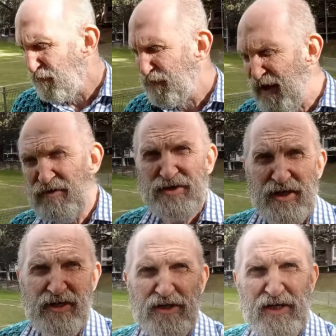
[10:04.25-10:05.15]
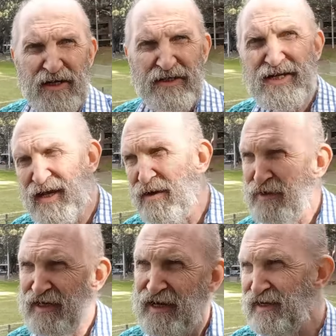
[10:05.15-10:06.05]
Paratici, is he
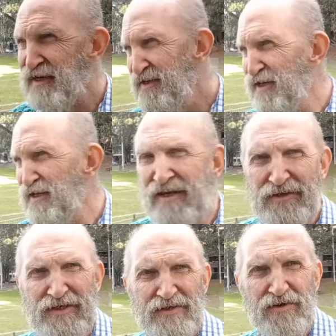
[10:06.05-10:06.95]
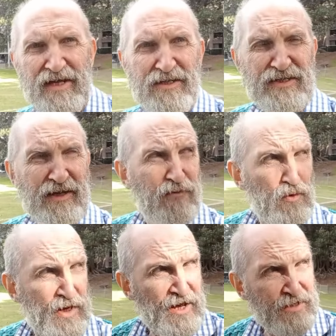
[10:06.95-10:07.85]
coming in, isn't he? Because he's got that civil
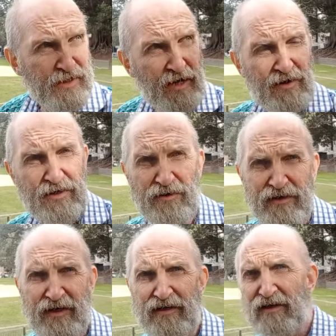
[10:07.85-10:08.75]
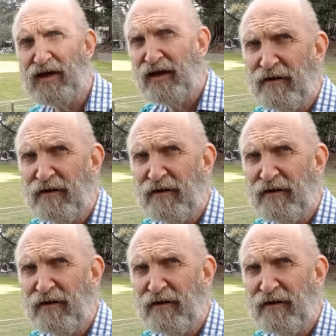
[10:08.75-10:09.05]
case going on in